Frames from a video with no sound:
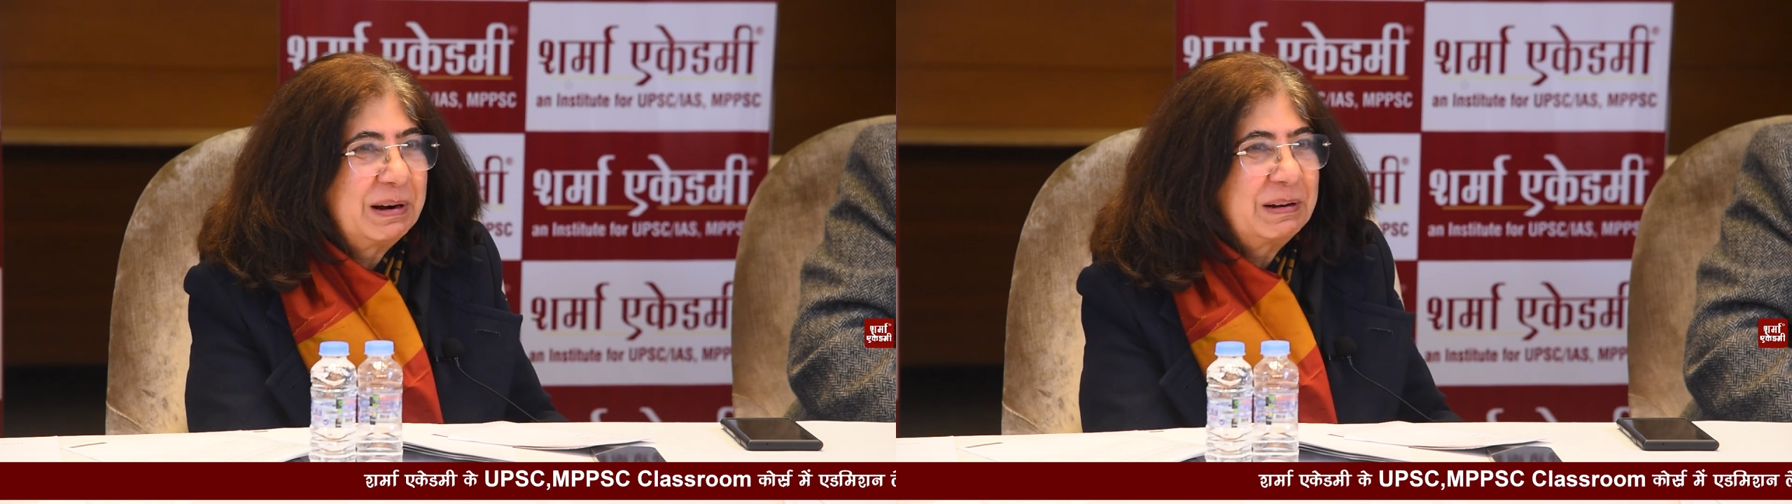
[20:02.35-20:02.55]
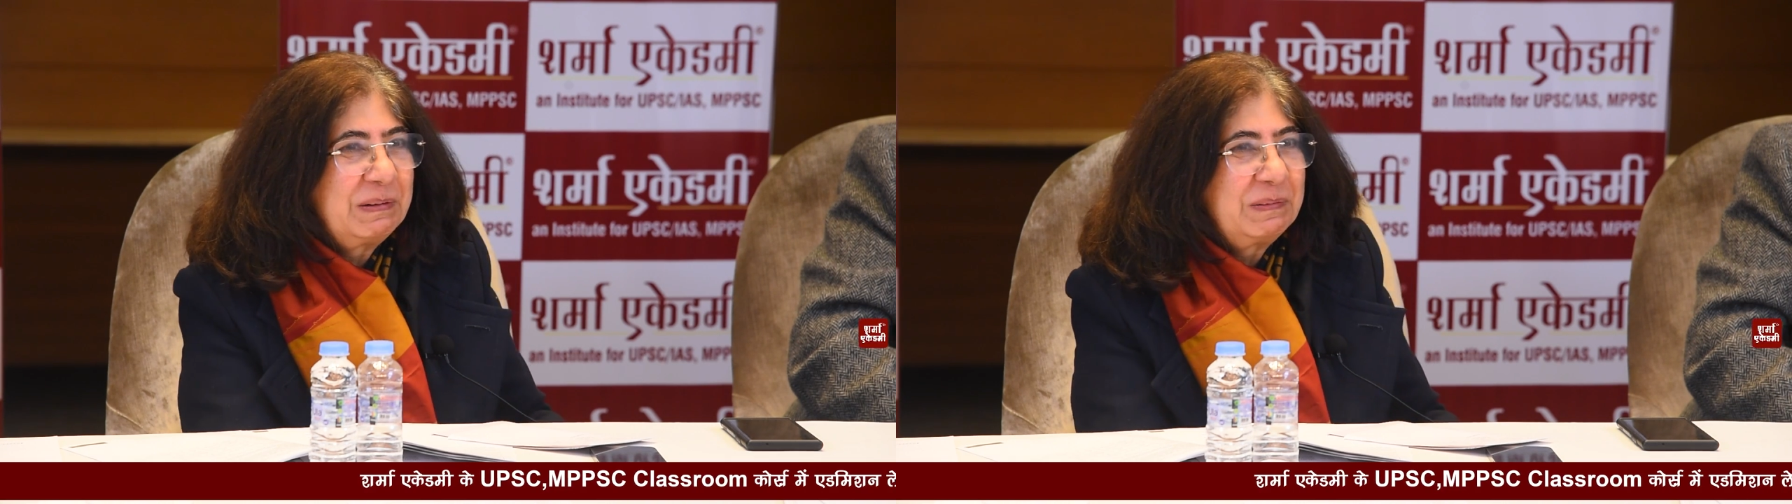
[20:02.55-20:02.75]

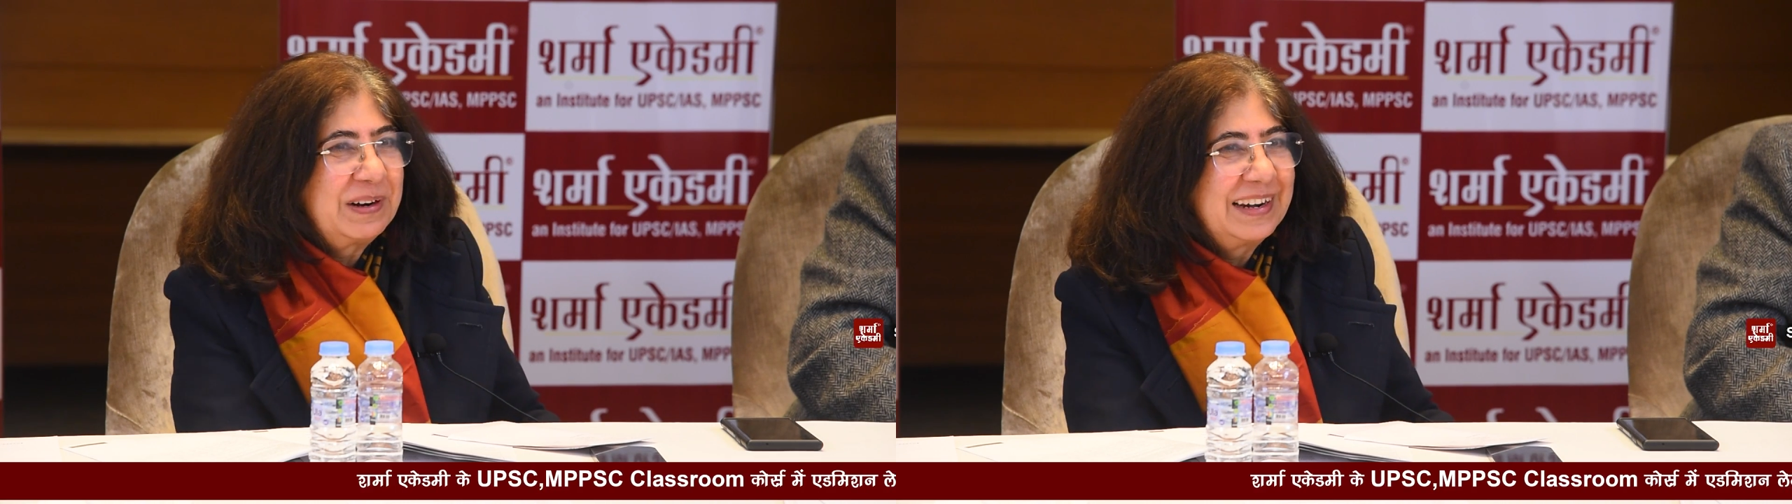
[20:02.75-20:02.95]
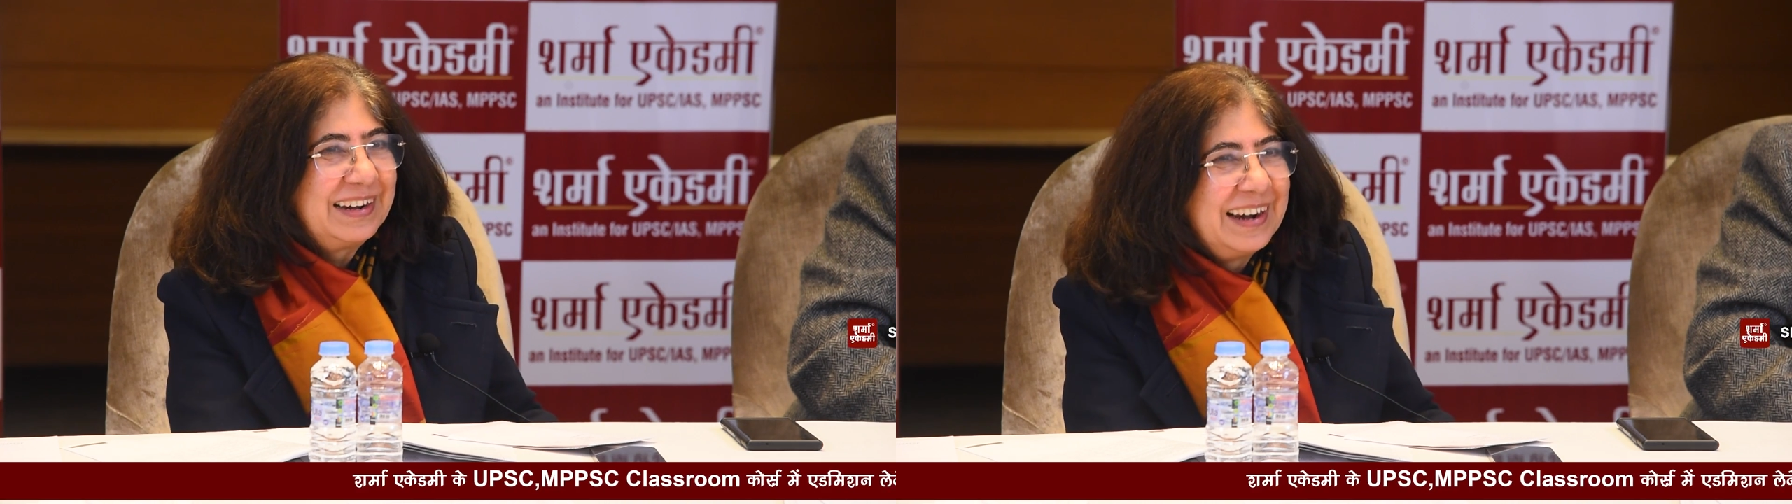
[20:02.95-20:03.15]
but
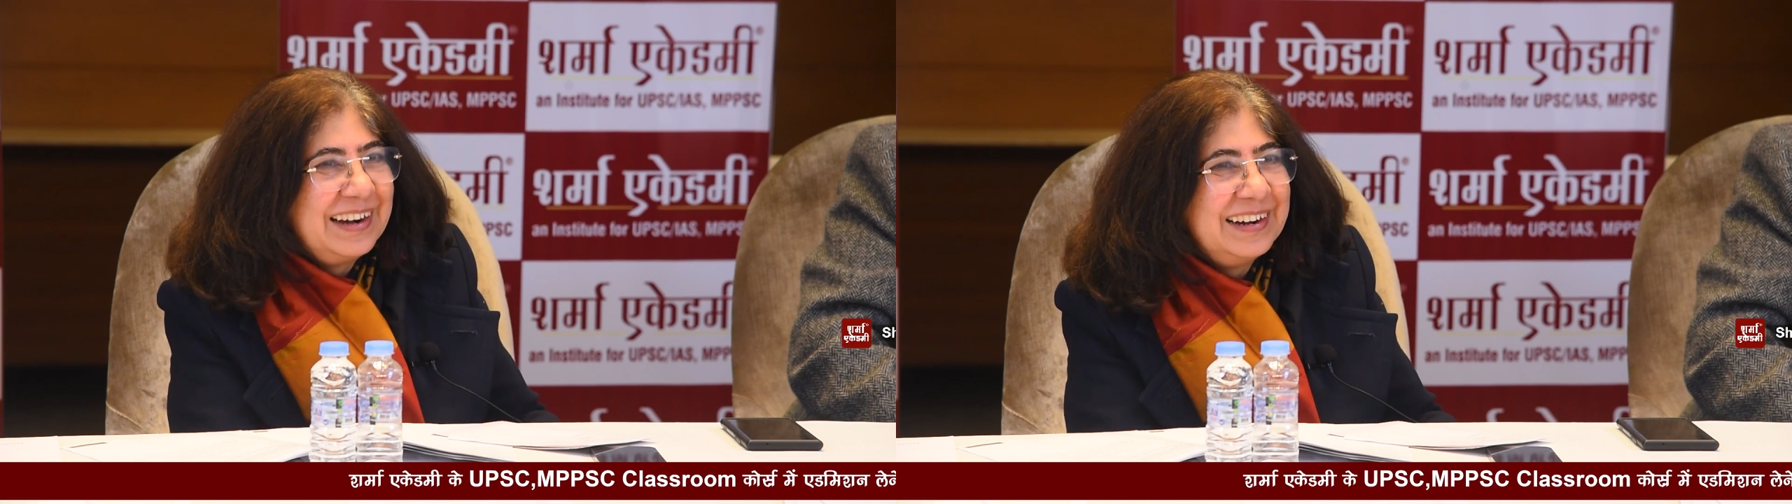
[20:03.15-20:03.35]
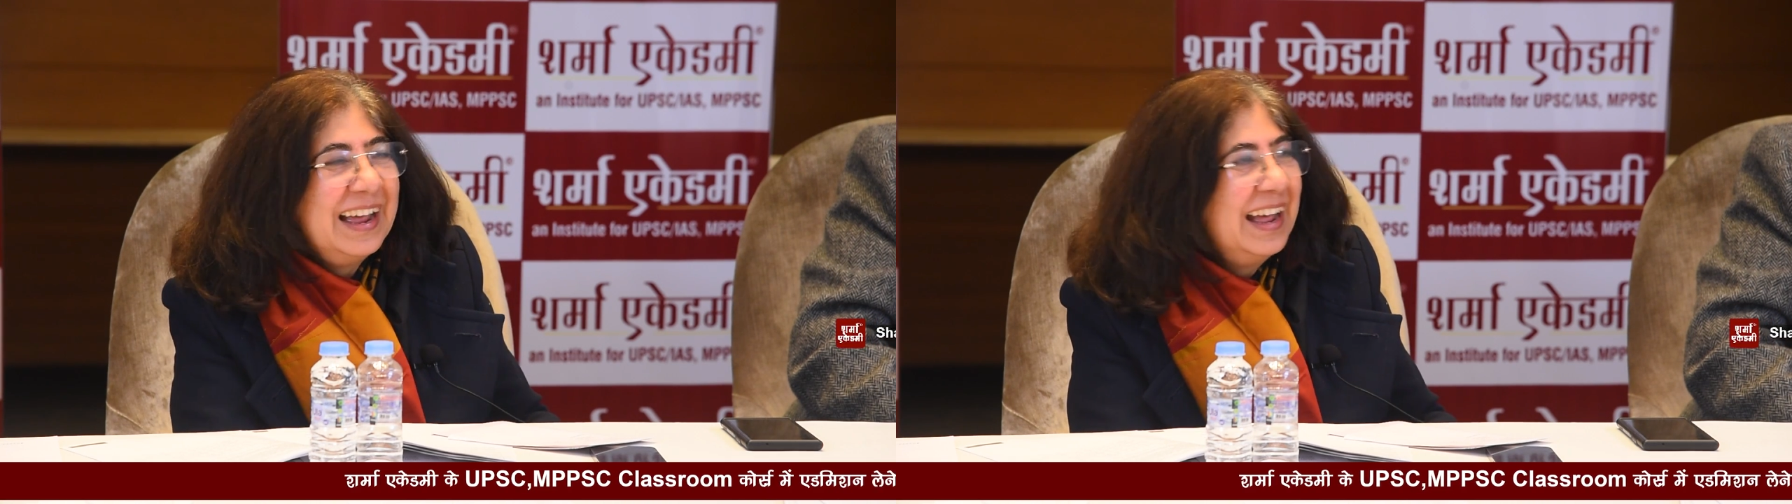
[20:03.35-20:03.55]
nobody did.